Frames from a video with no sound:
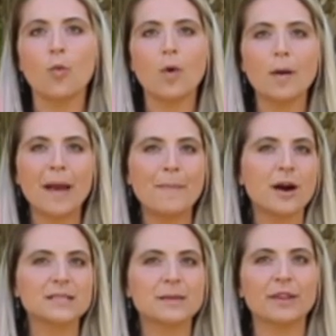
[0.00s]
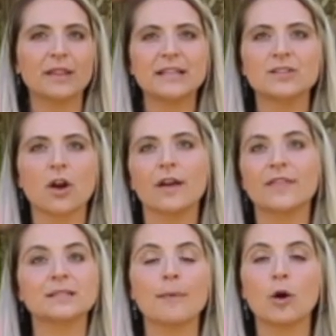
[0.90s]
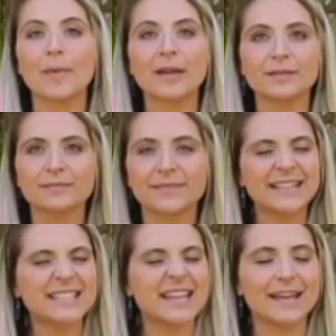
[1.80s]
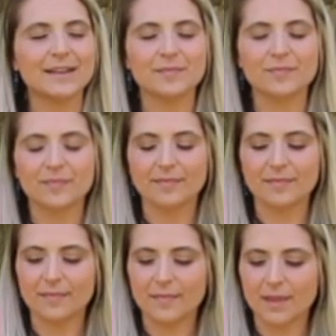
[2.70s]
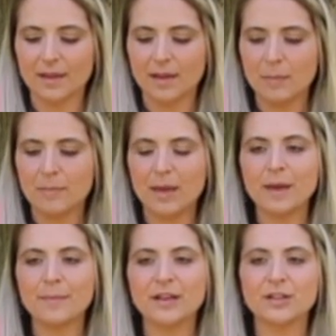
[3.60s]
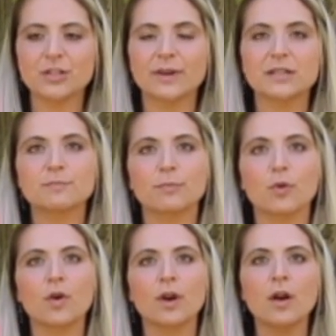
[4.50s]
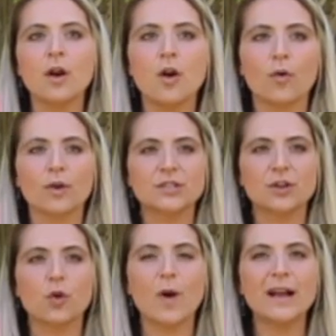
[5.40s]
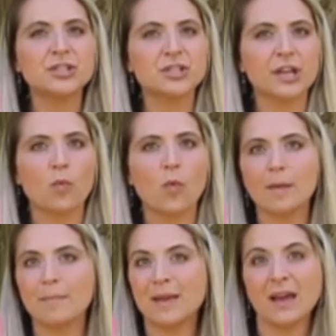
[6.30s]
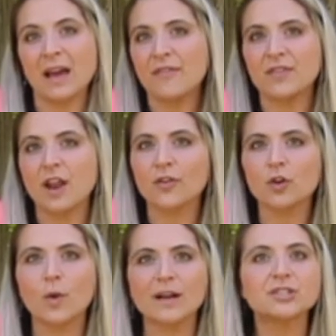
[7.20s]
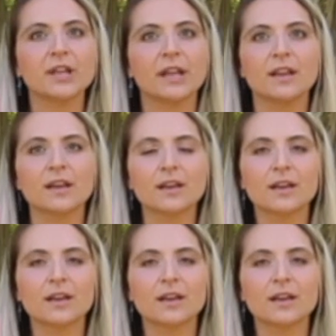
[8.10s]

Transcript: what my possibilities are in this moment. That's it. Maybe I'm here to explore or to question what maybe I have never questioned.